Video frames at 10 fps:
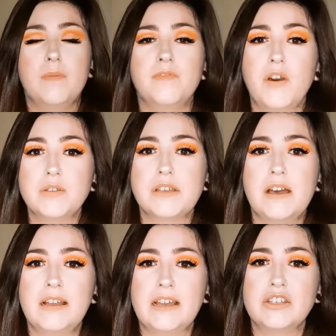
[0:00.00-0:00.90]
false
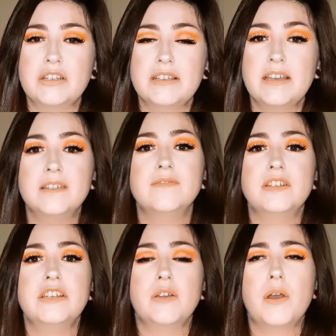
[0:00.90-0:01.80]
eyelashes in a
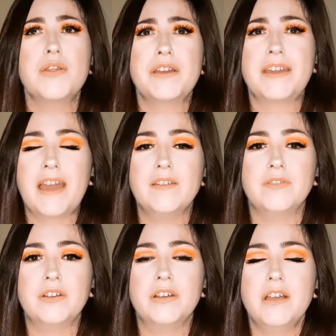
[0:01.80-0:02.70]
video, I think
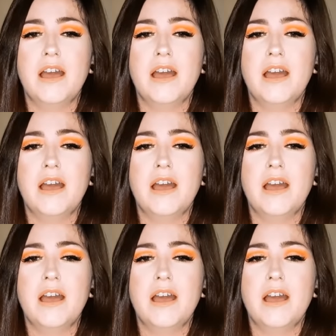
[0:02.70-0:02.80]
ever,